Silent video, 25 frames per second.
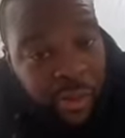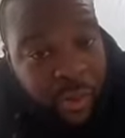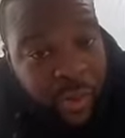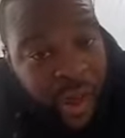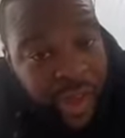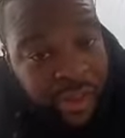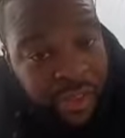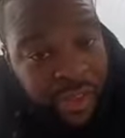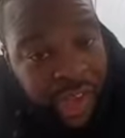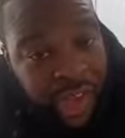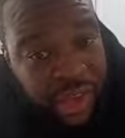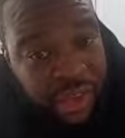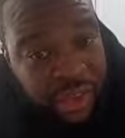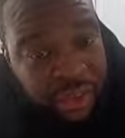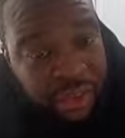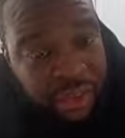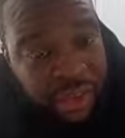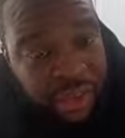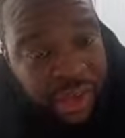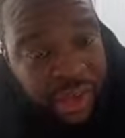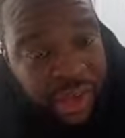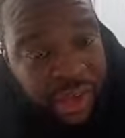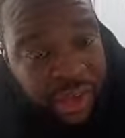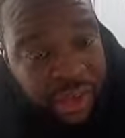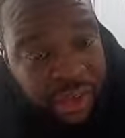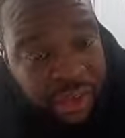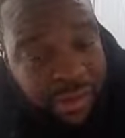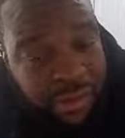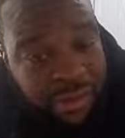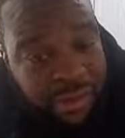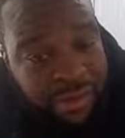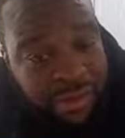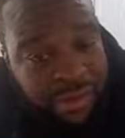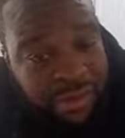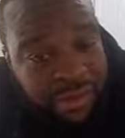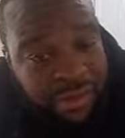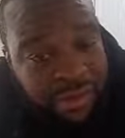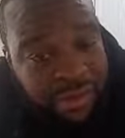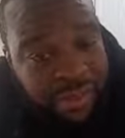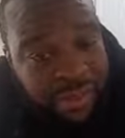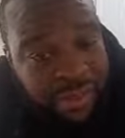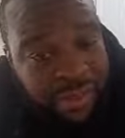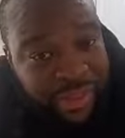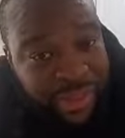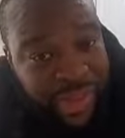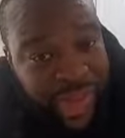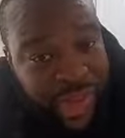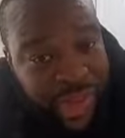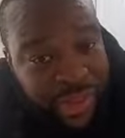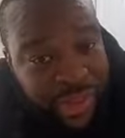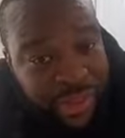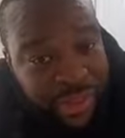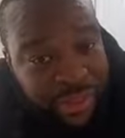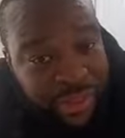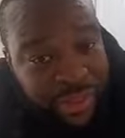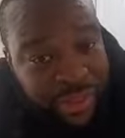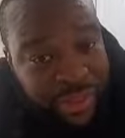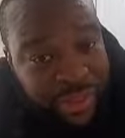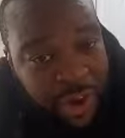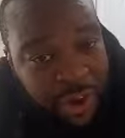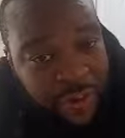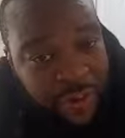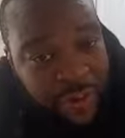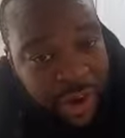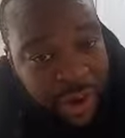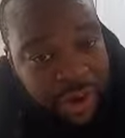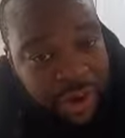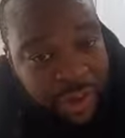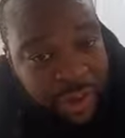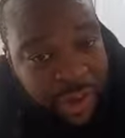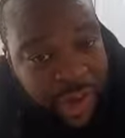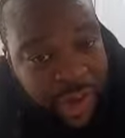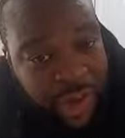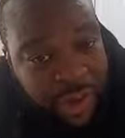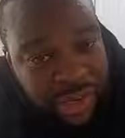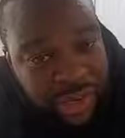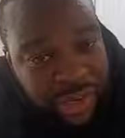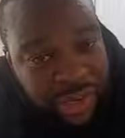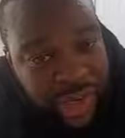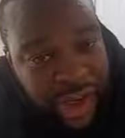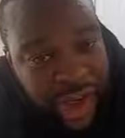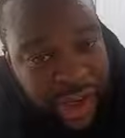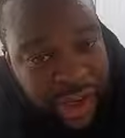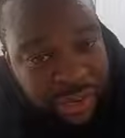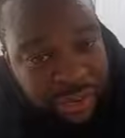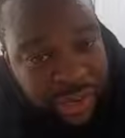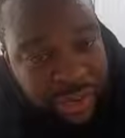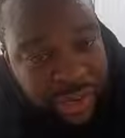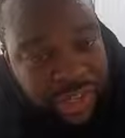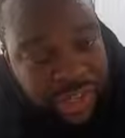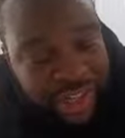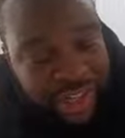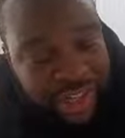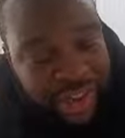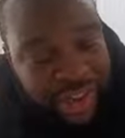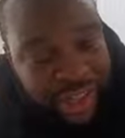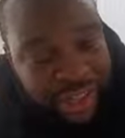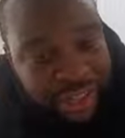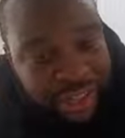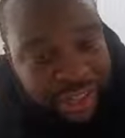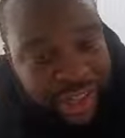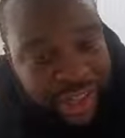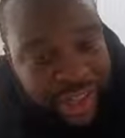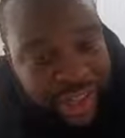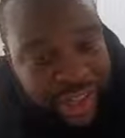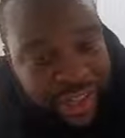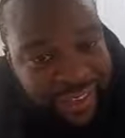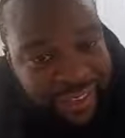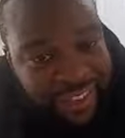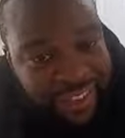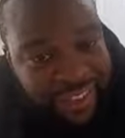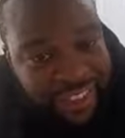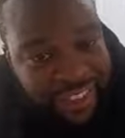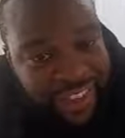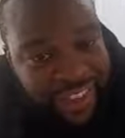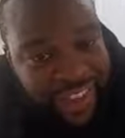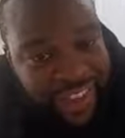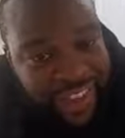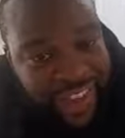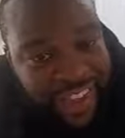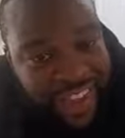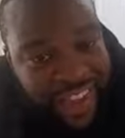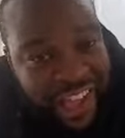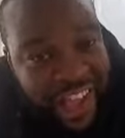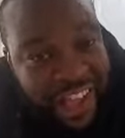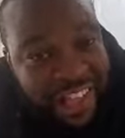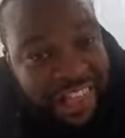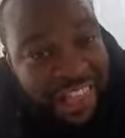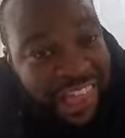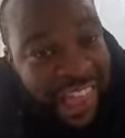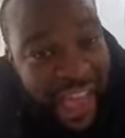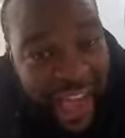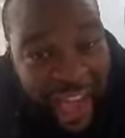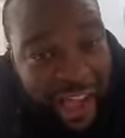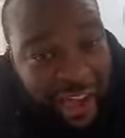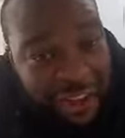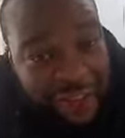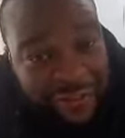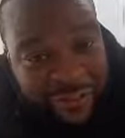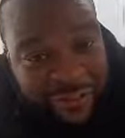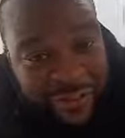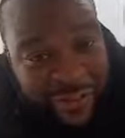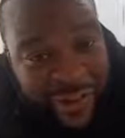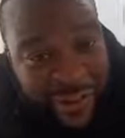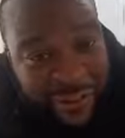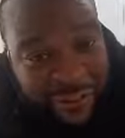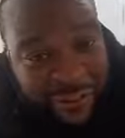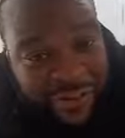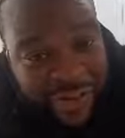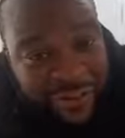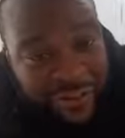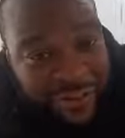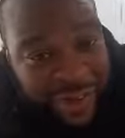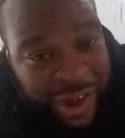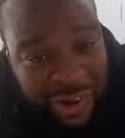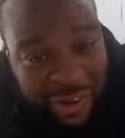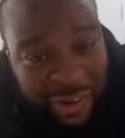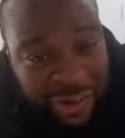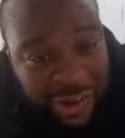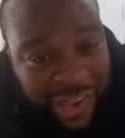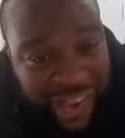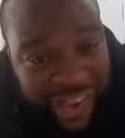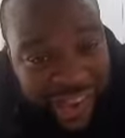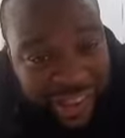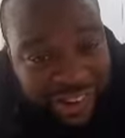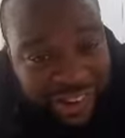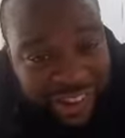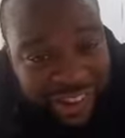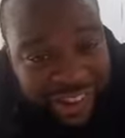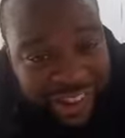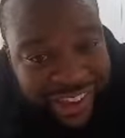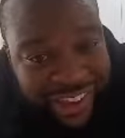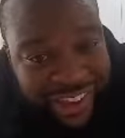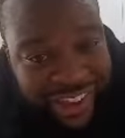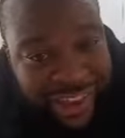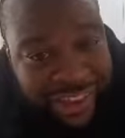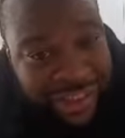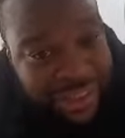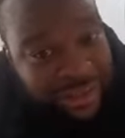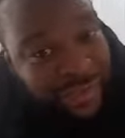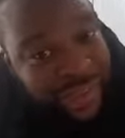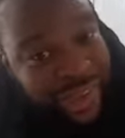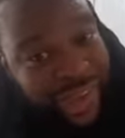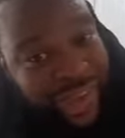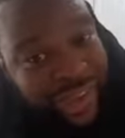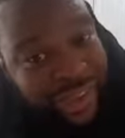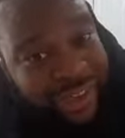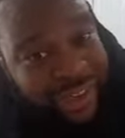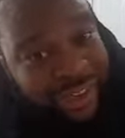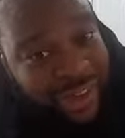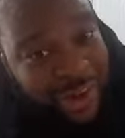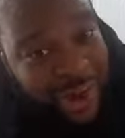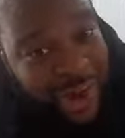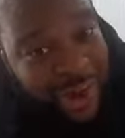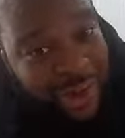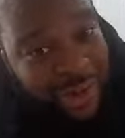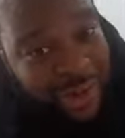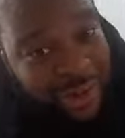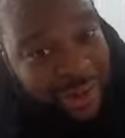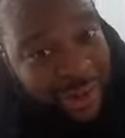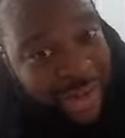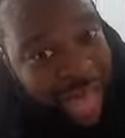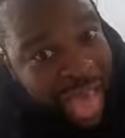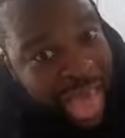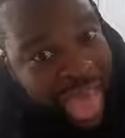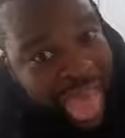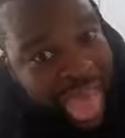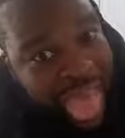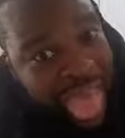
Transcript: Well, thank you, Tee. Thank you so very much. I appreciate that. Live from Toronto, Canada, it's me, Joe.